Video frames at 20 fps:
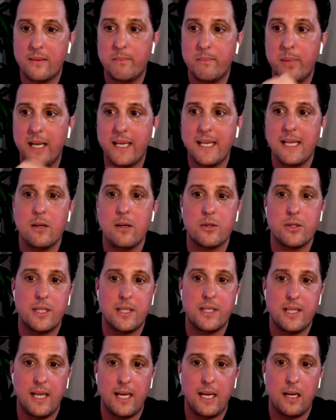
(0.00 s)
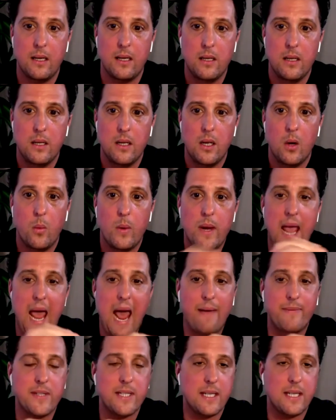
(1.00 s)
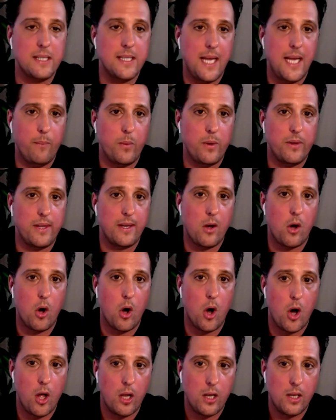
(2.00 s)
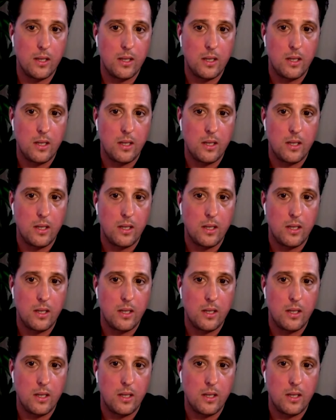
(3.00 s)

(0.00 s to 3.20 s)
But here's the thing, we have to contend with it all,